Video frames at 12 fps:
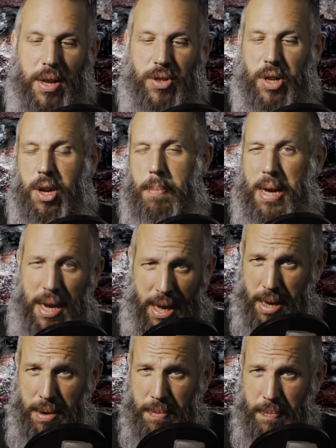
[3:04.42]
He's a
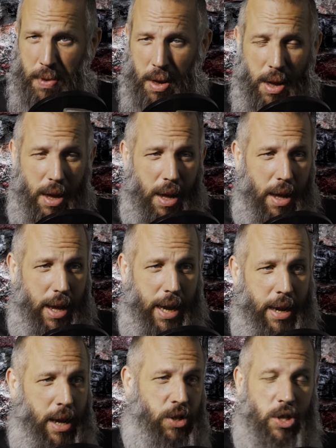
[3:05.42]
comedian.
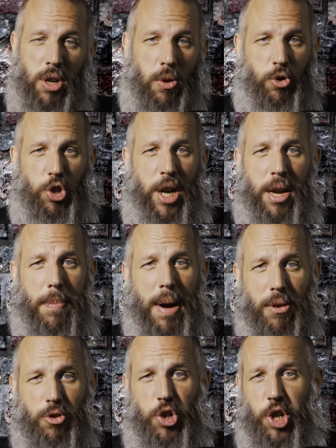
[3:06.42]
He doesn't know shit
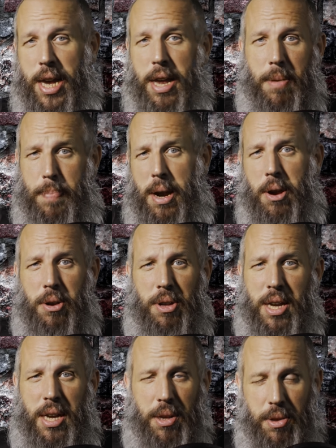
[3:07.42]
about shit,
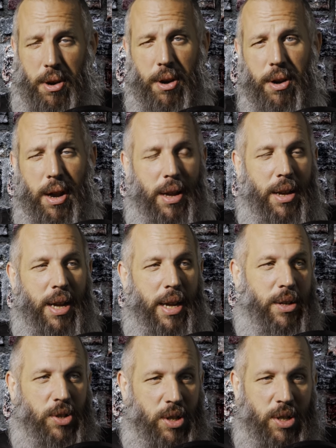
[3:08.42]
apparently, either, and he
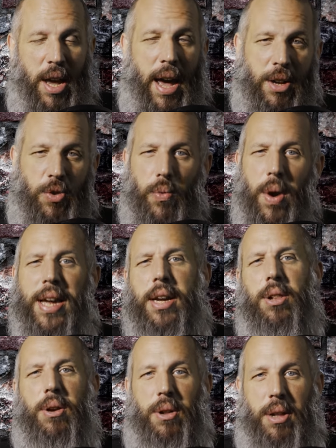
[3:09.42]
is attacked
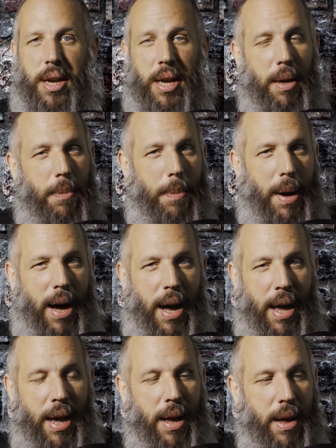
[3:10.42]
regularly
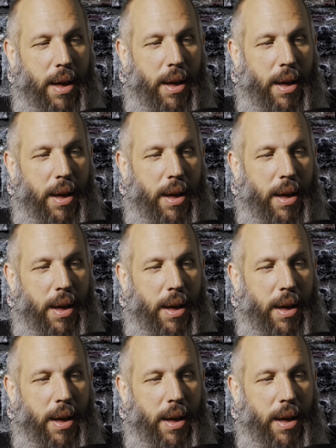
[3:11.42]
by